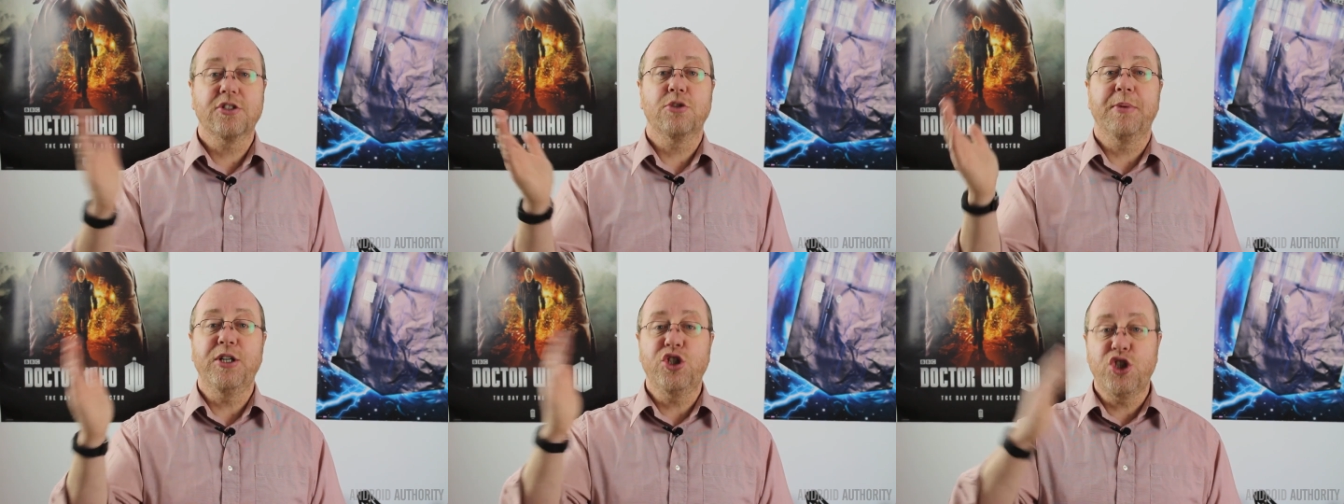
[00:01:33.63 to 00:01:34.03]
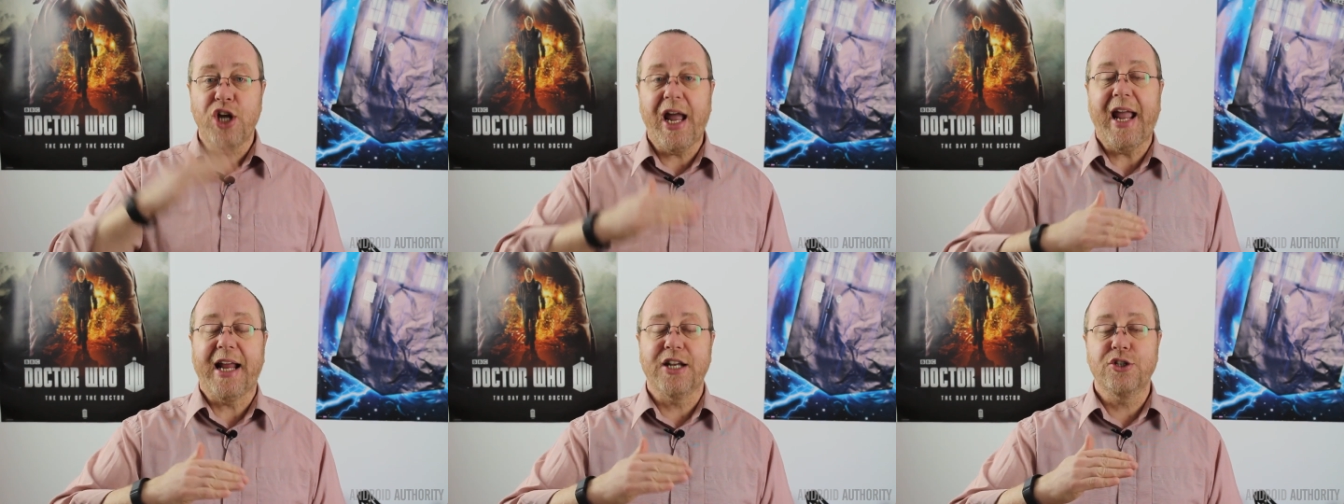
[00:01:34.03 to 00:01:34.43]
to be
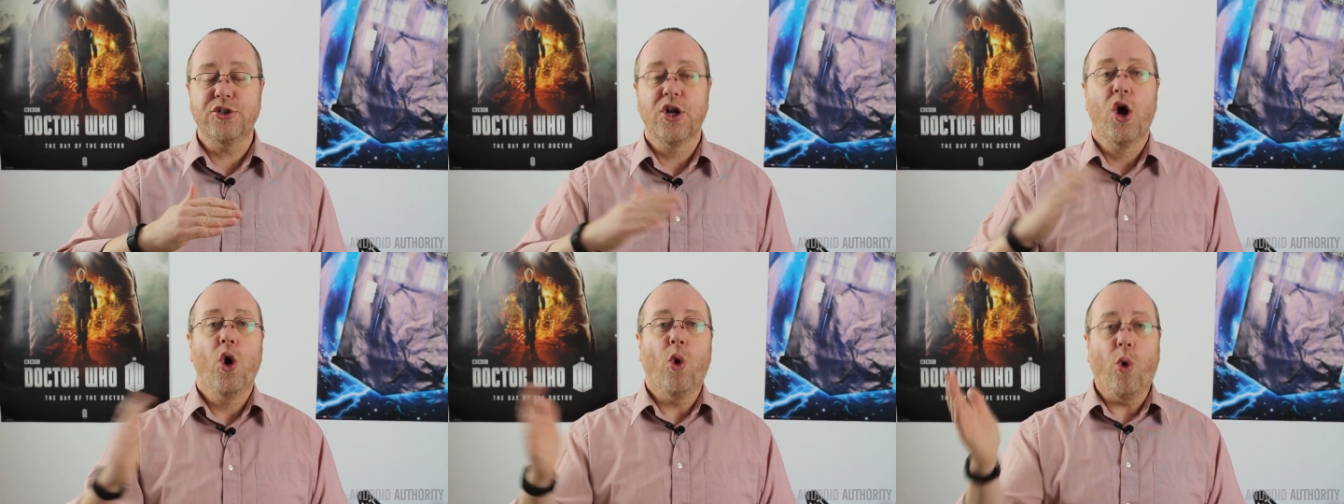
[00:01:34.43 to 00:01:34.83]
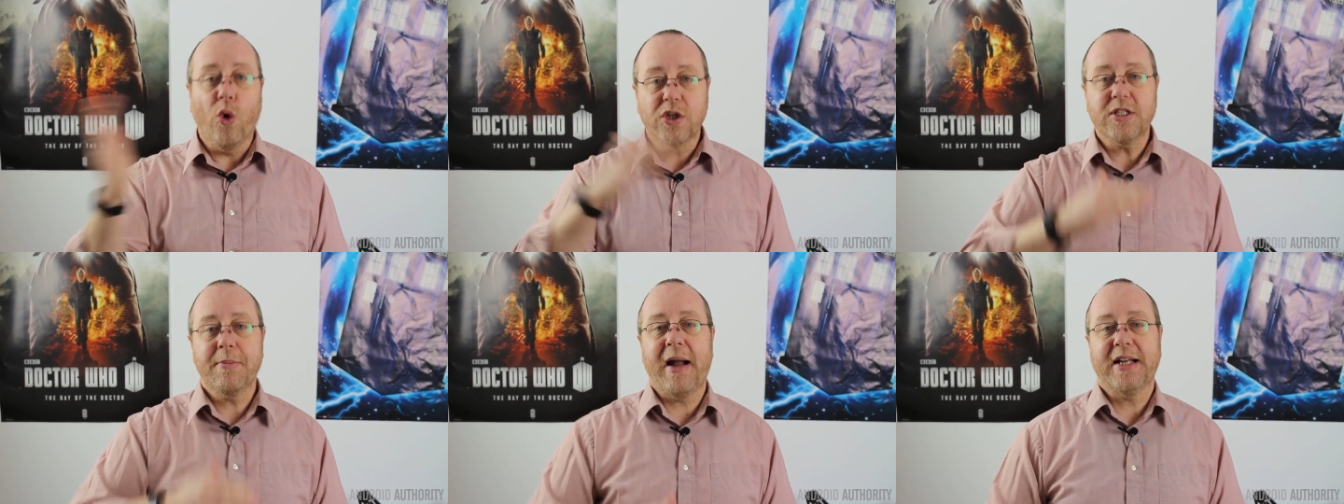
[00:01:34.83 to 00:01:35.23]
changed
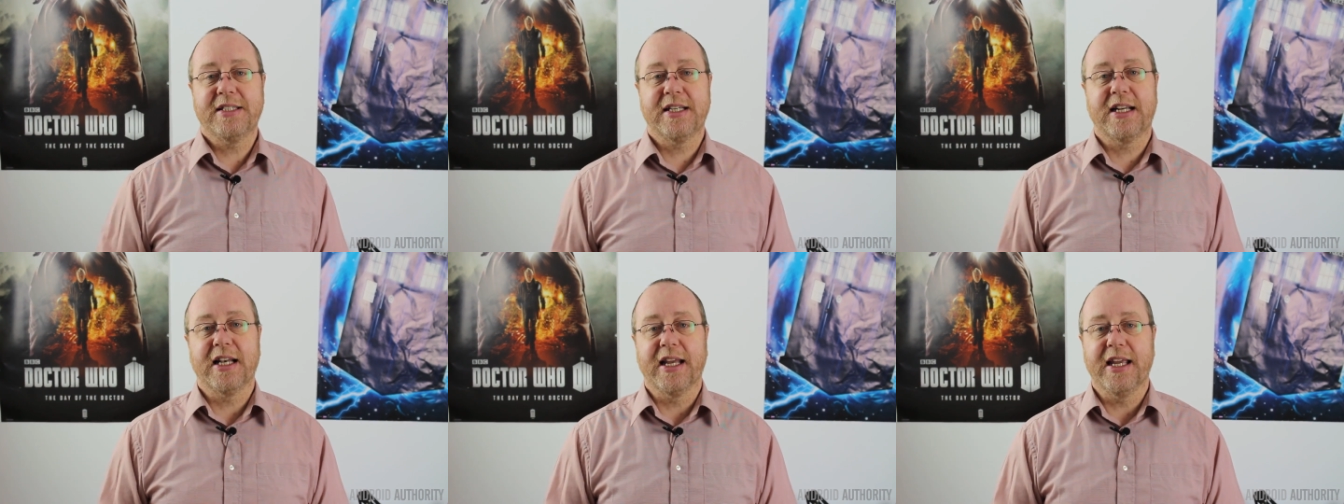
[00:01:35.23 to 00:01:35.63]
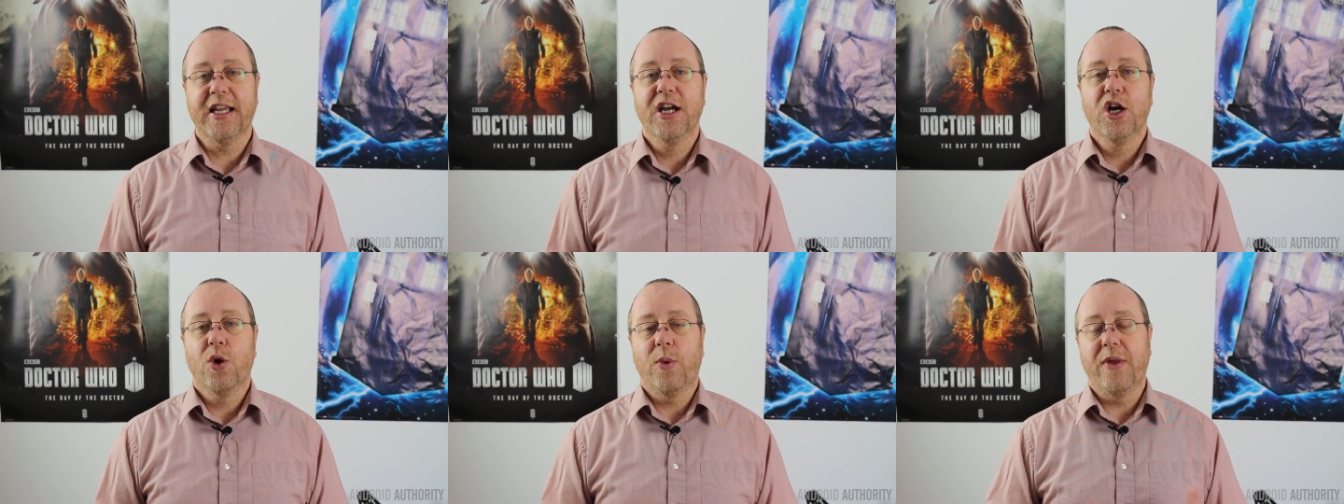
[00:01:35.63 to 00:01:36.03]
automatically
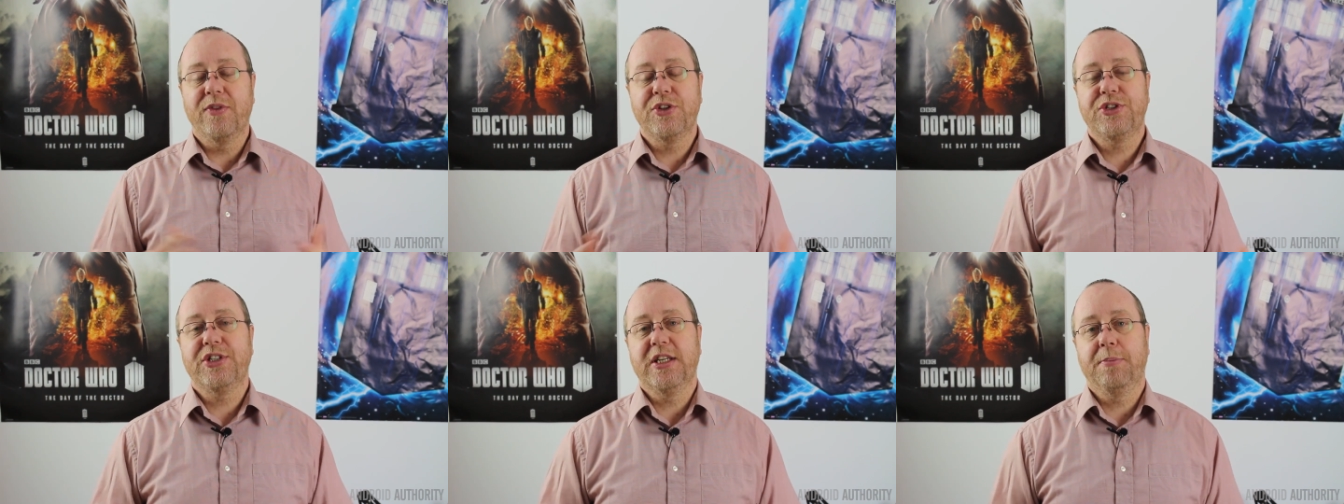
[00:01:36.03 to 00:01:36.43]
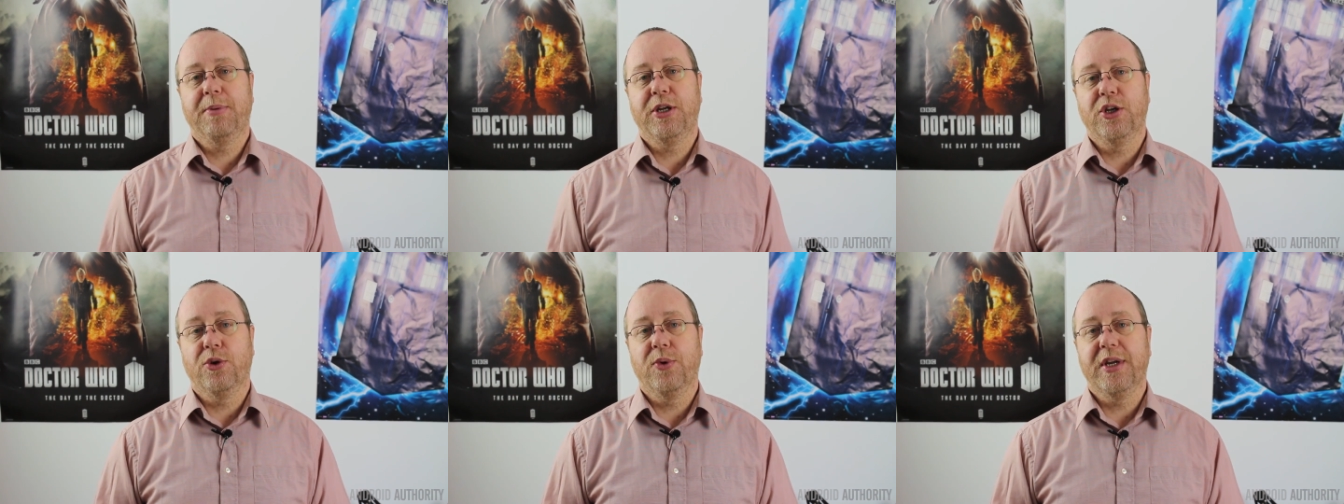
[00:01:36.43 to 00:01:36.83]
when the C
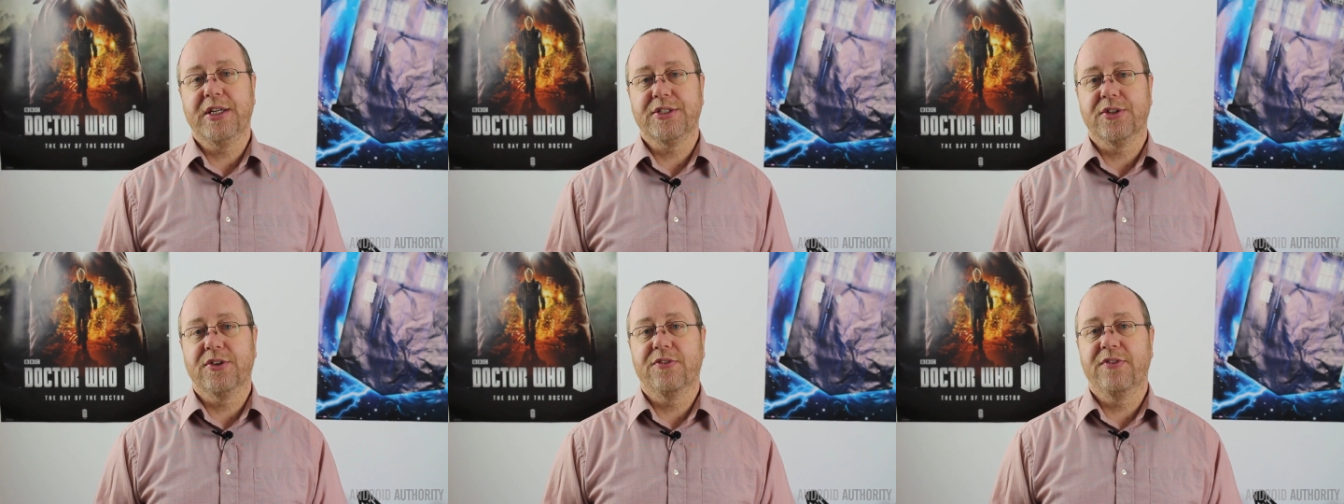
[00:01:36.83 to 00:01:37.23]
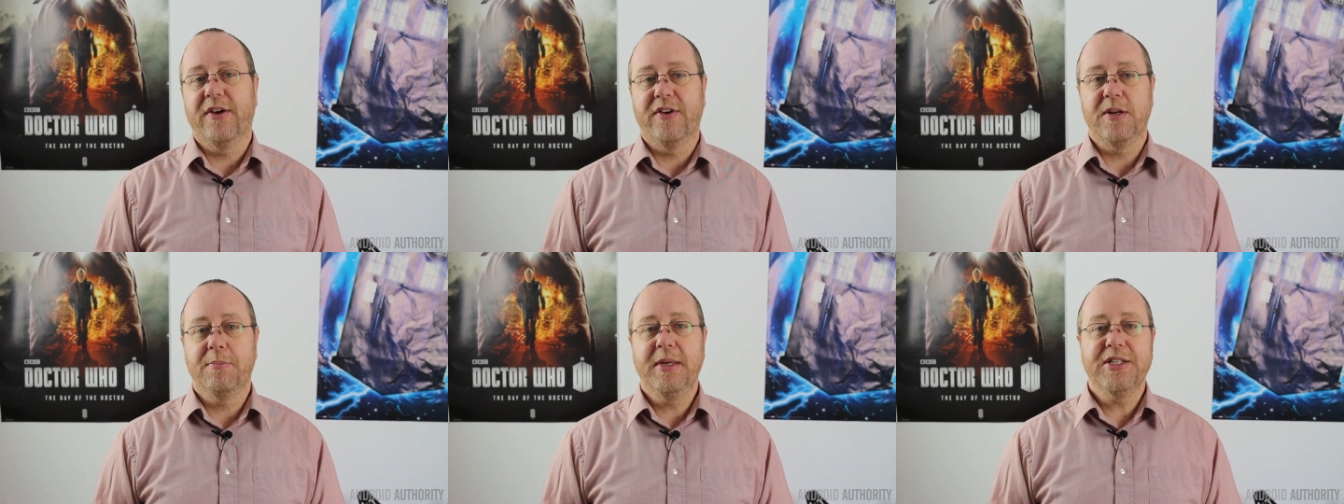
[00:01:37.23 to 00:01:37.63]
P U isn't
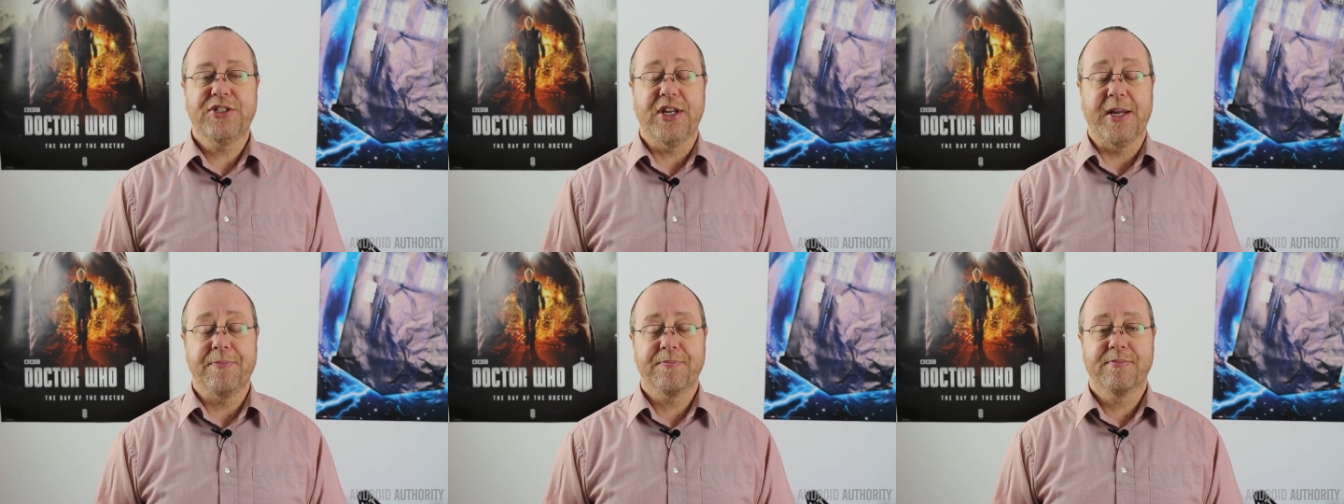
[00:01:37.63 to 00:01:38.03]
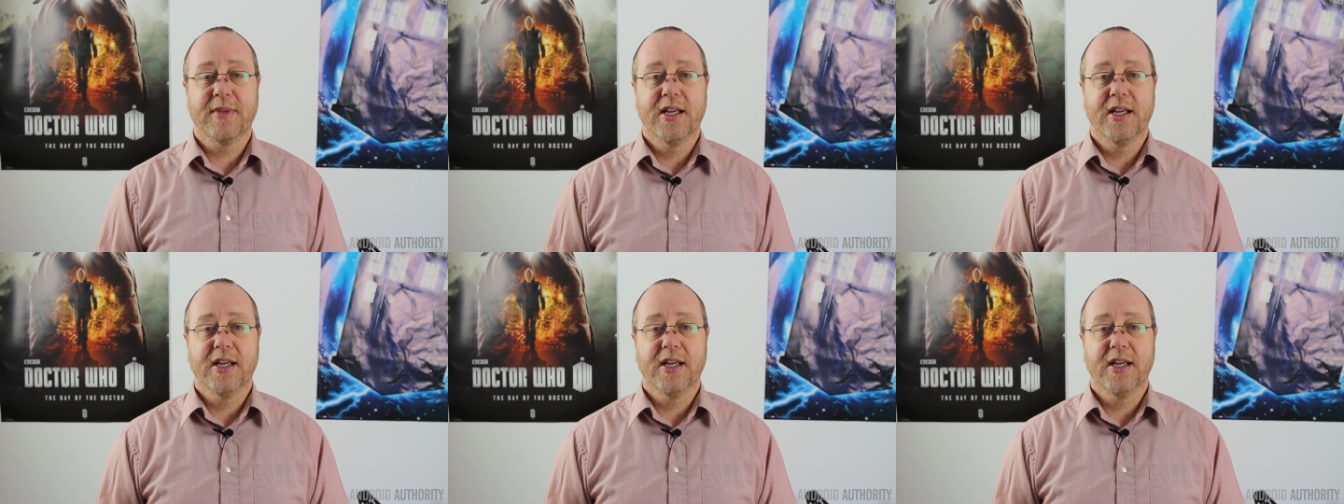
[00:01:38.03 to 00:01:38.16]
very busy.